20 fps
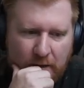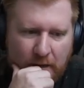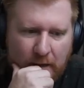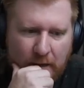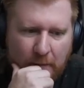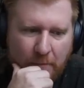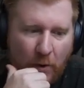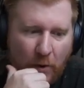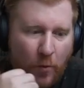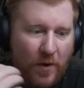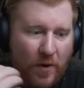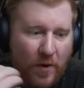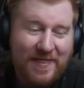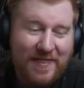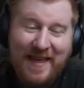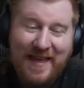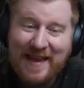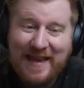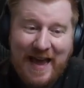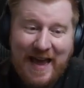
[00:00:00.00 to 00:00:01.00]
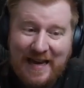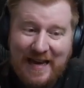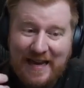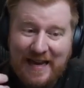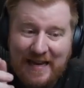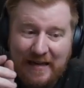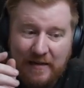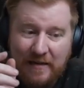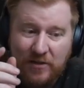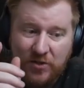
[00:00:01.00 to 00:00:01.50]
But when they can't
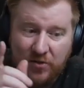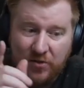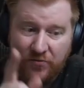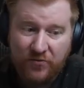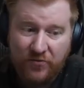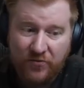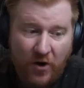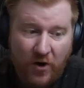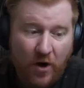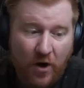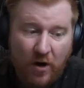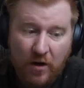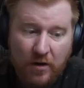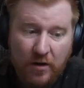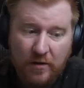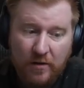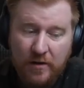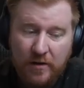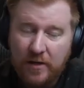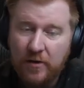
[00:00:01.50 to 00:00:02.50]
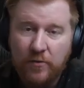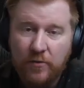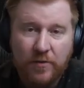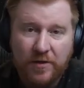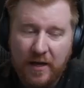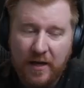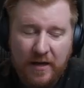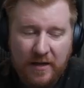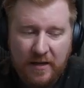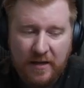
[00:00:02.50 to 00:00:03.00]
hit Jafar with
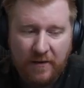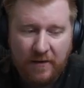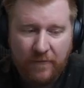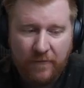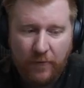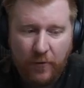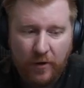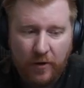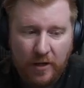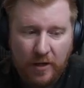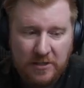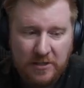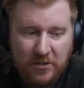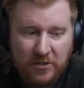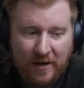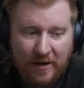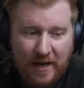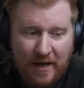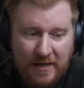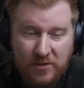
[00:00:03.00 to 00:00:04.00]
anything 4 cost or less,